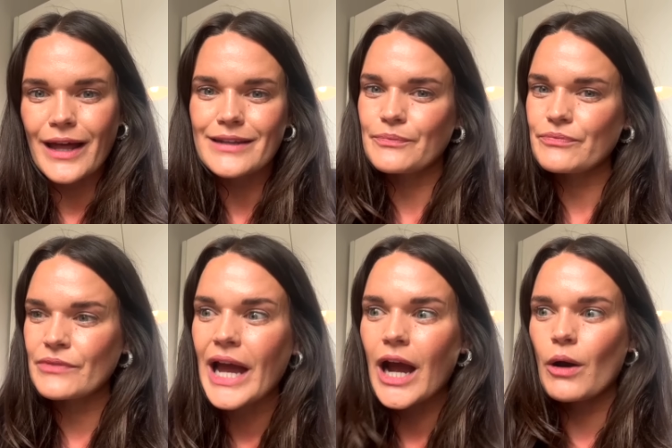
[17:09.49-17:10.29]
And
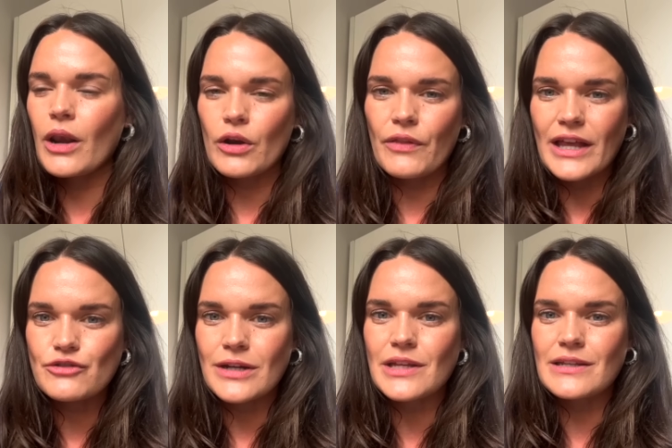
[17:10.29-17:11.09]
now a lot of
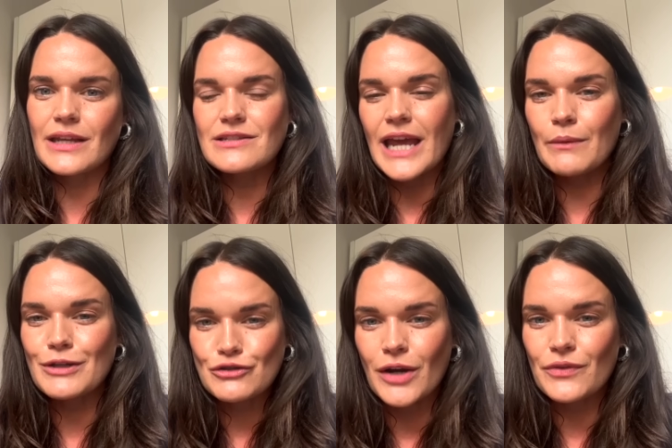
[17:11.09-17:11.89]
that's transcending into
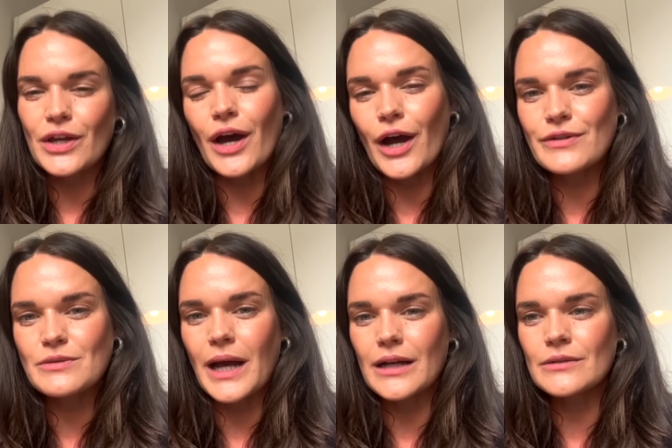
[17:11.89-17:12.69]
how he's driving the car
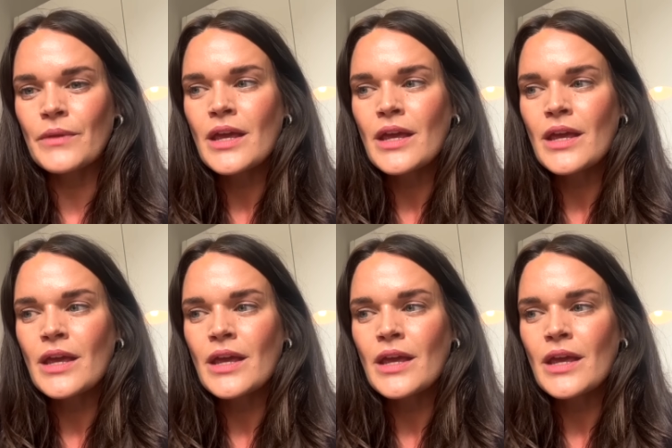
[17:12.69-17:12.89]
as well.